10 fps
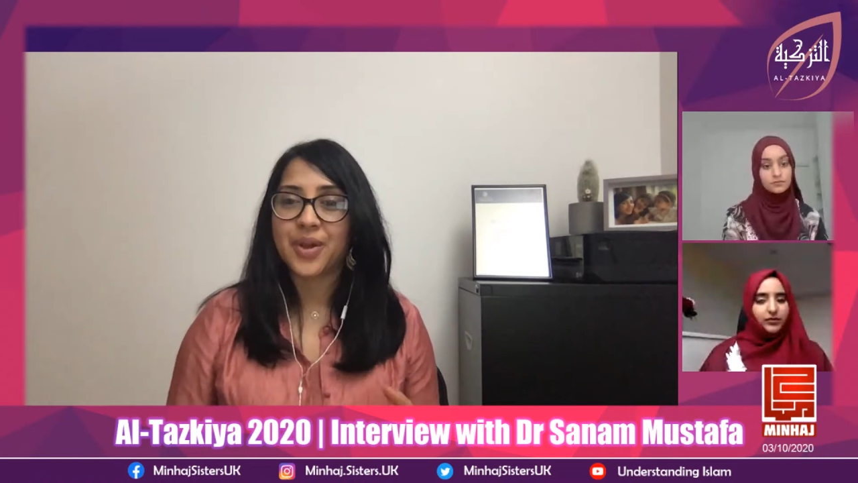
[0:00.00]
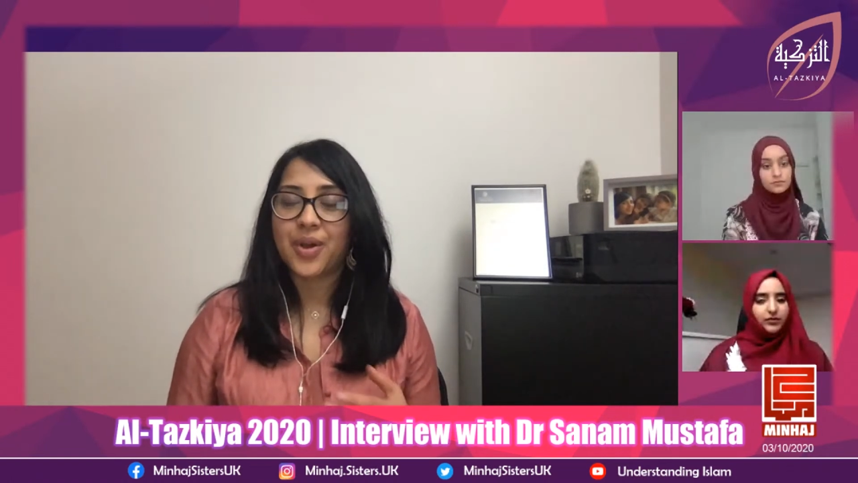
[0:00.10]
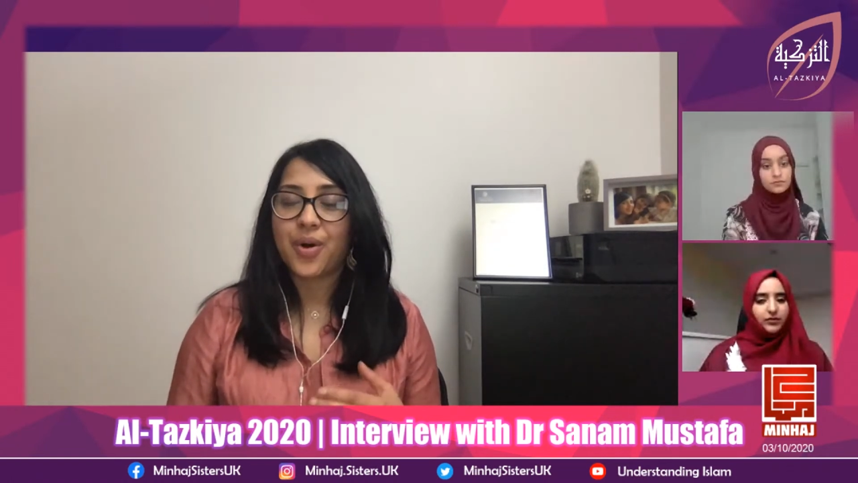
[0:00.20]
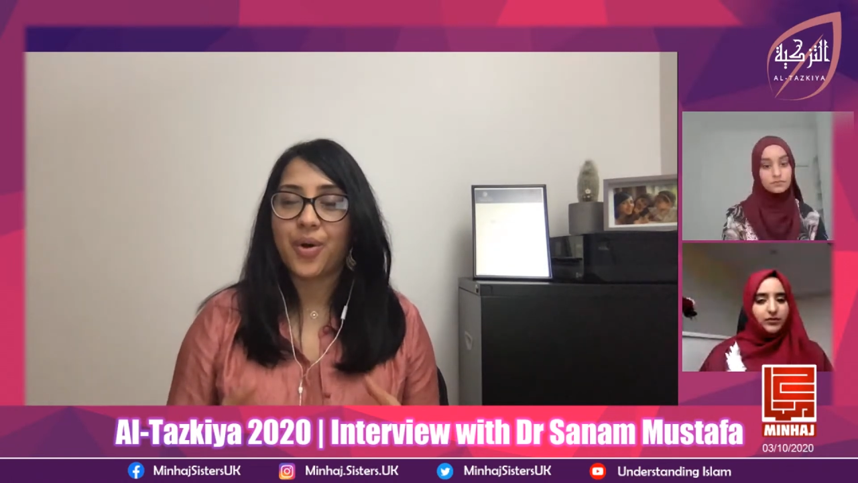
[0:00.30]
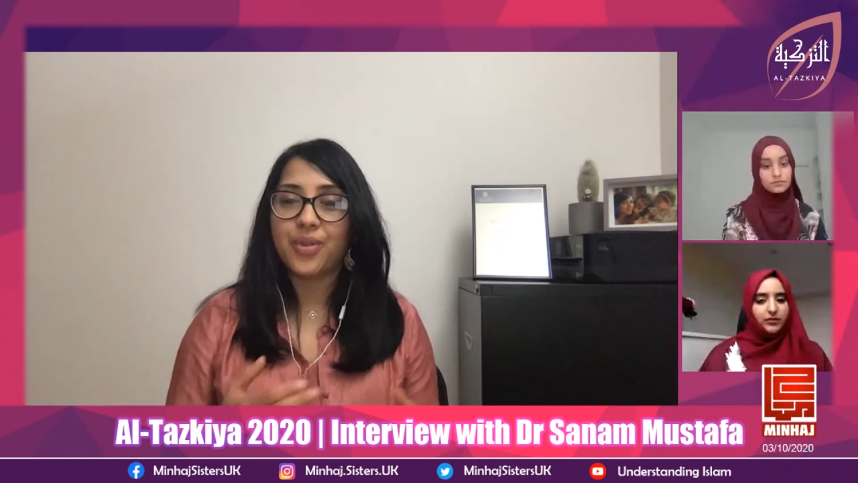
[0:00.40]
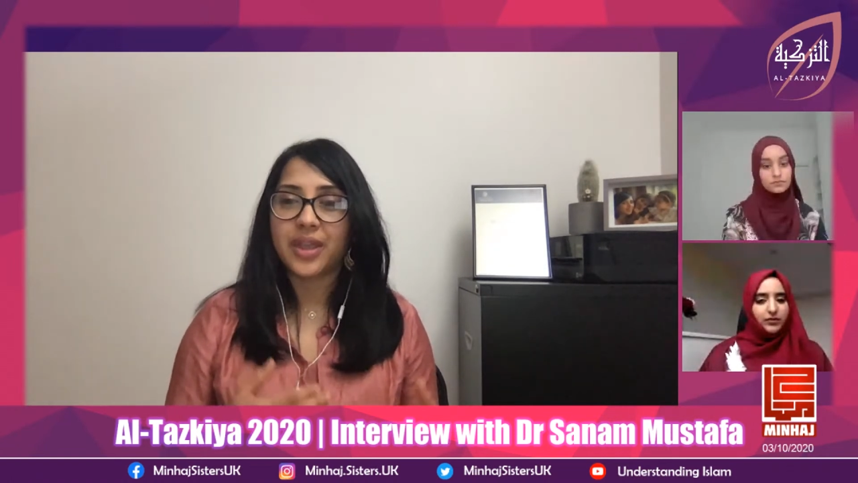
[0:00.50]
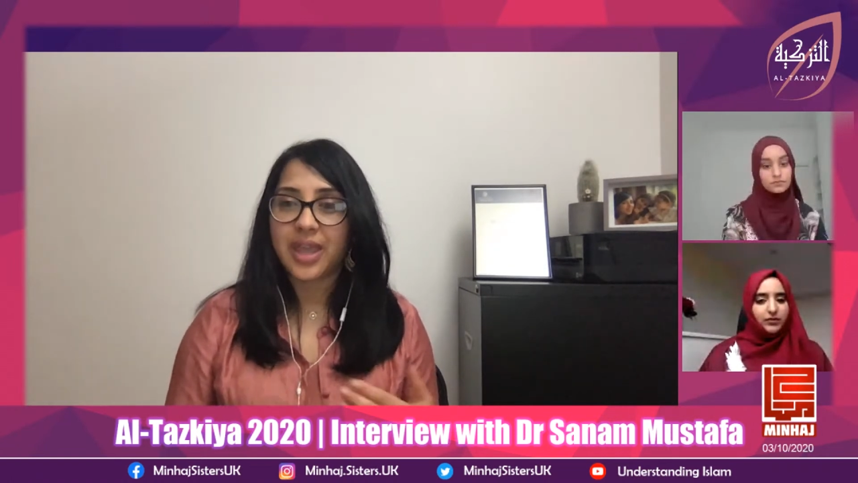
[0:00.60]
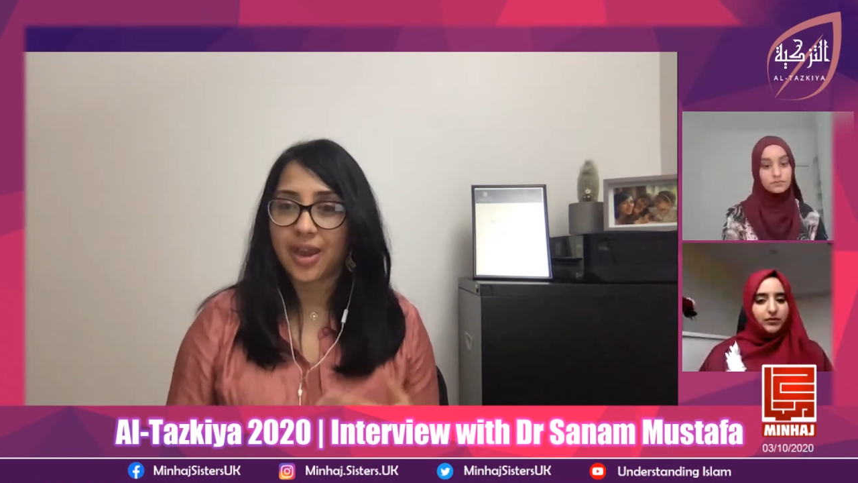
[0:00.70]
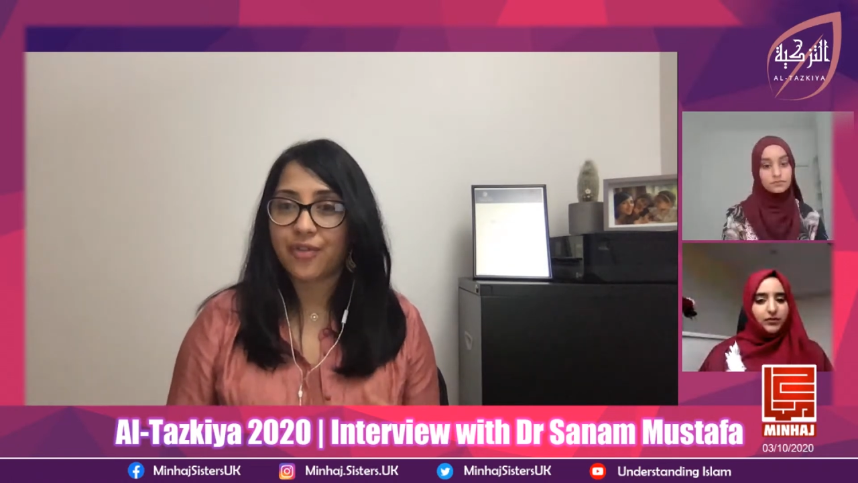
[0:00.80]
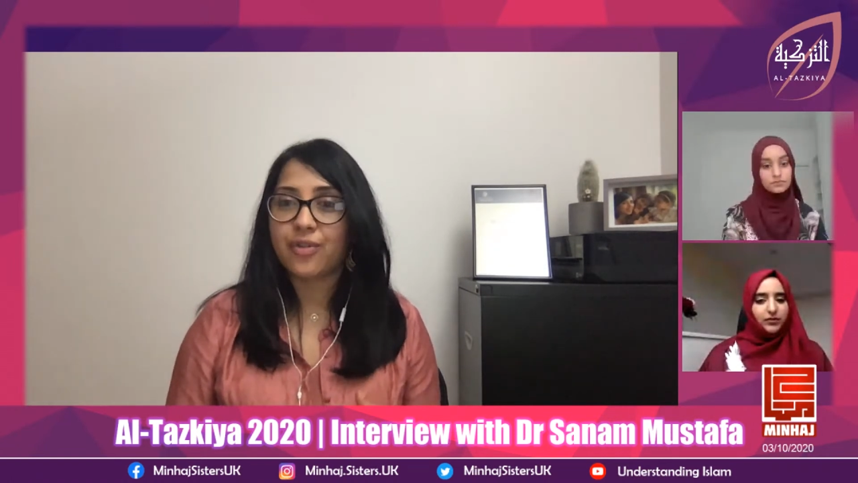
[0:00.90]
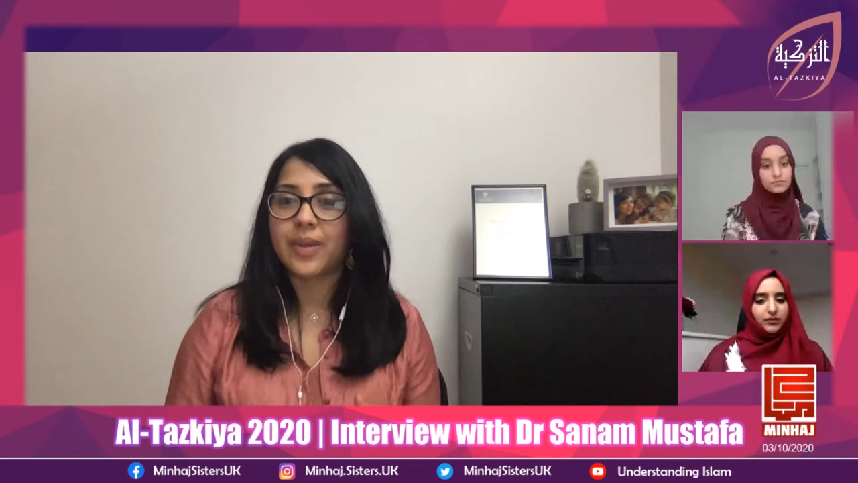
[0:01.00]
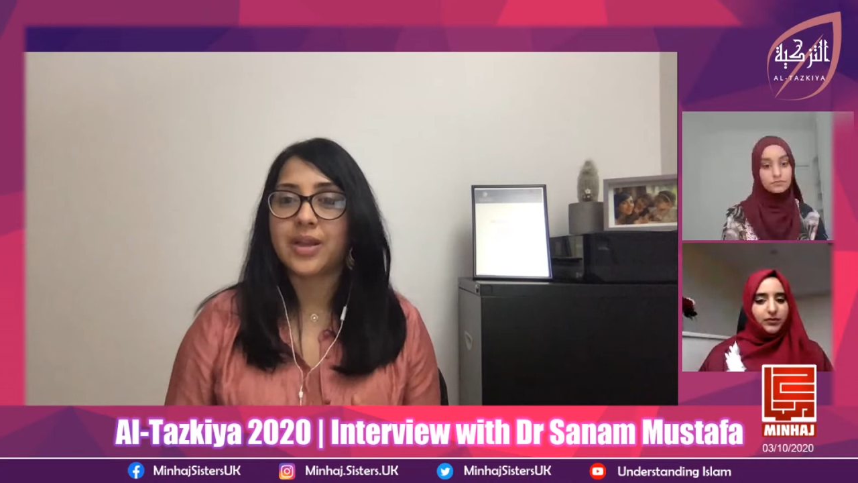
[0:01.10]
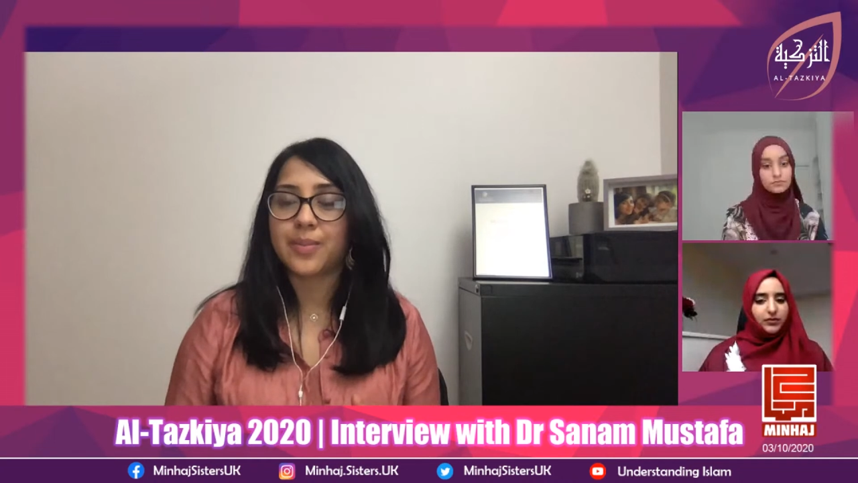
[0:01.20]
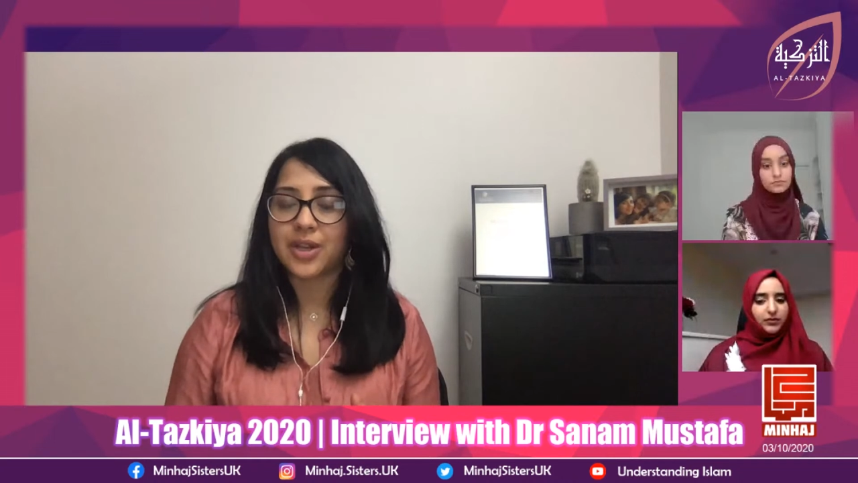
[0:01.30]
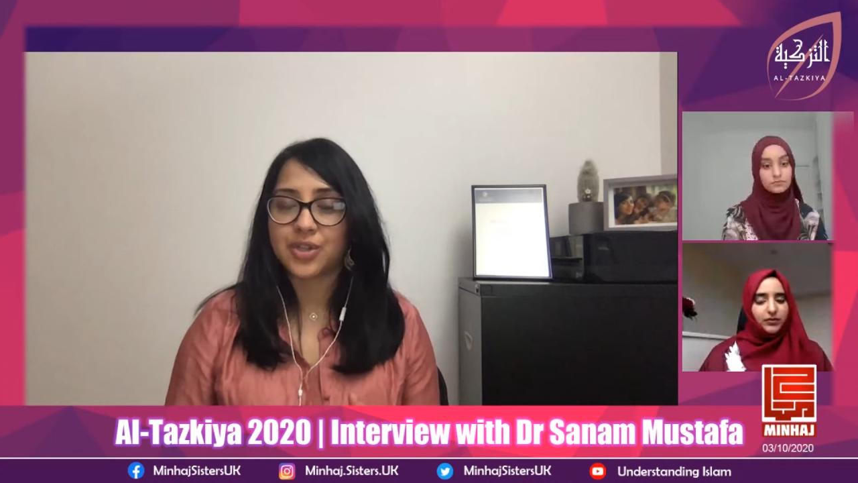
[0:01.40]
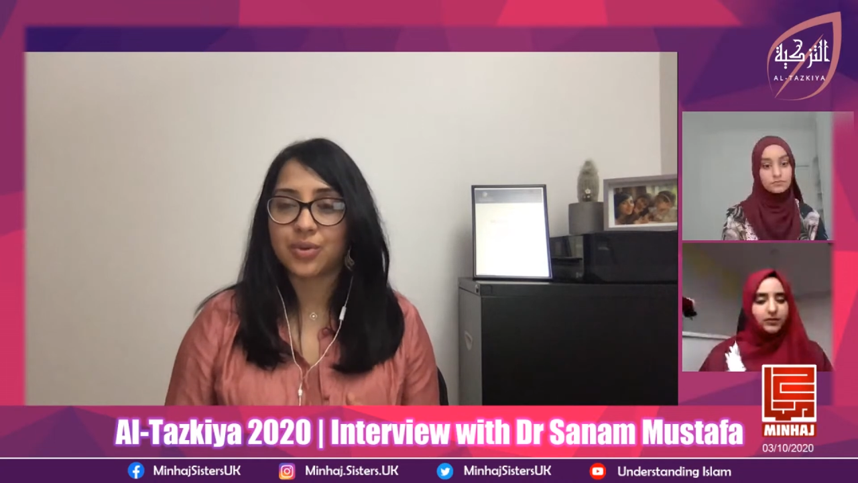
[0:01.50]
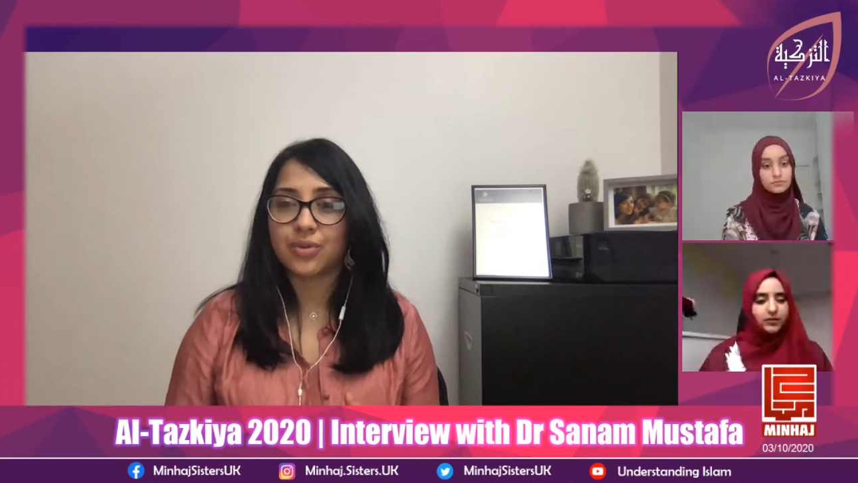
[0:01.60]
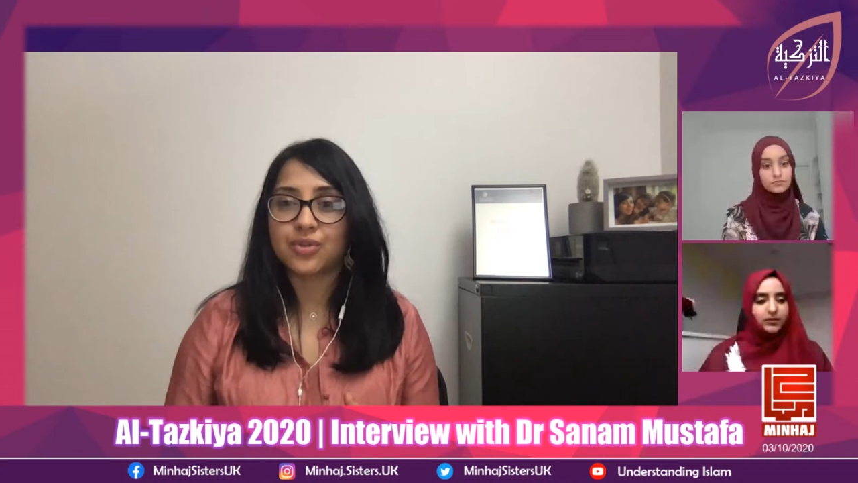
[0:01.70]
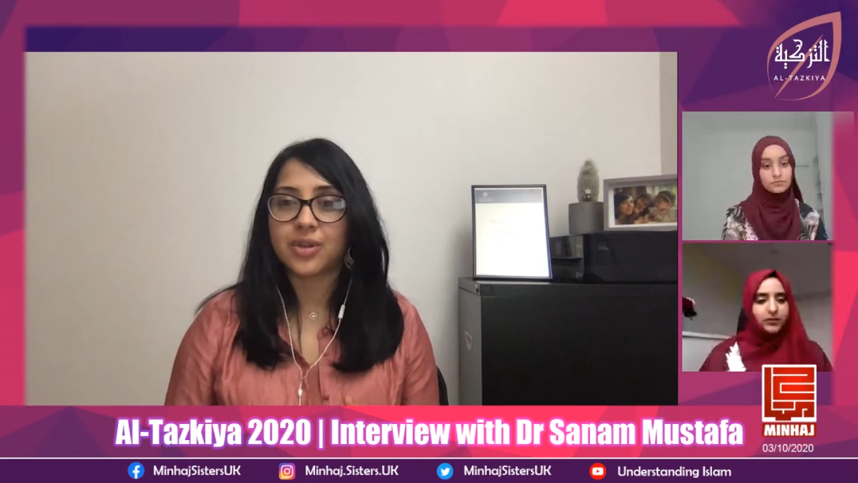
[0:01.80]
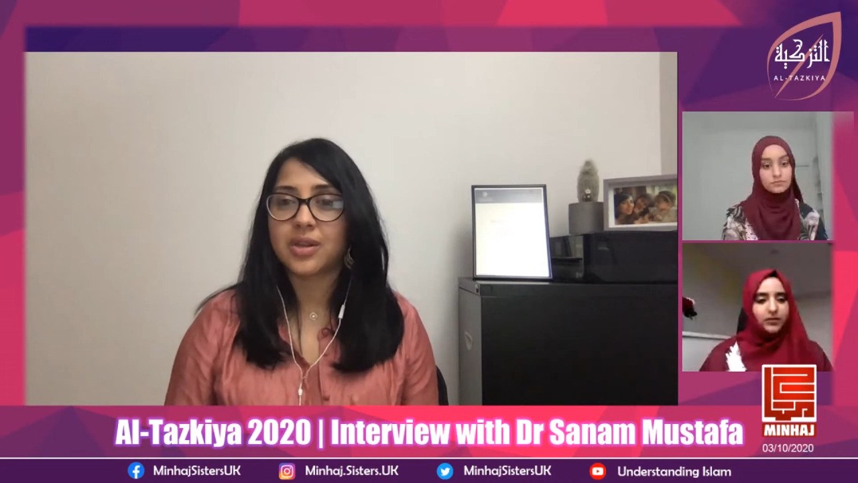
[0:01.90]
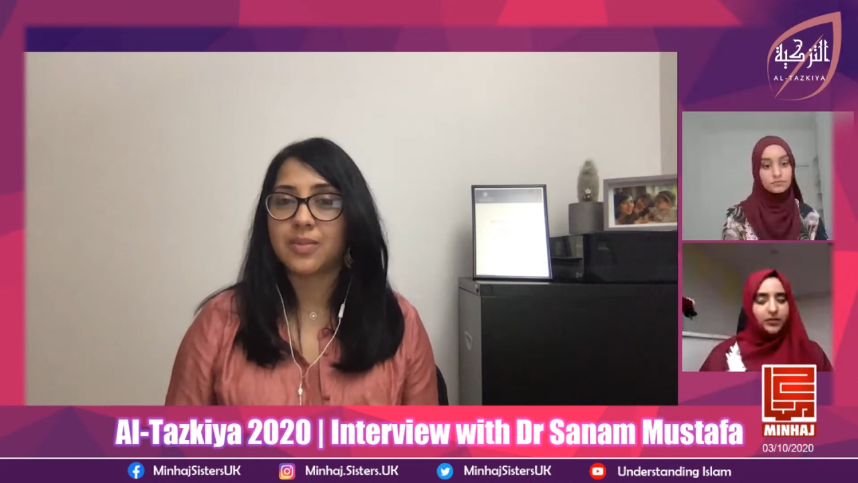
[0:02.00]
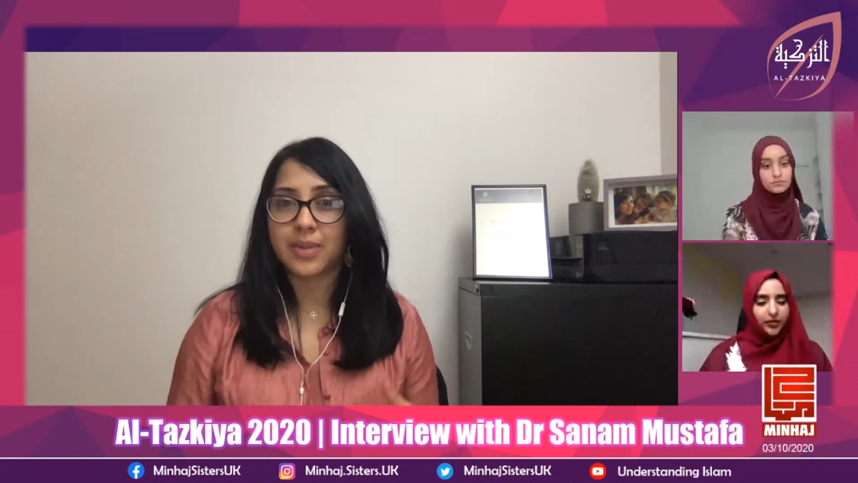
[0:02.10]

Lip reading: all the care for my children,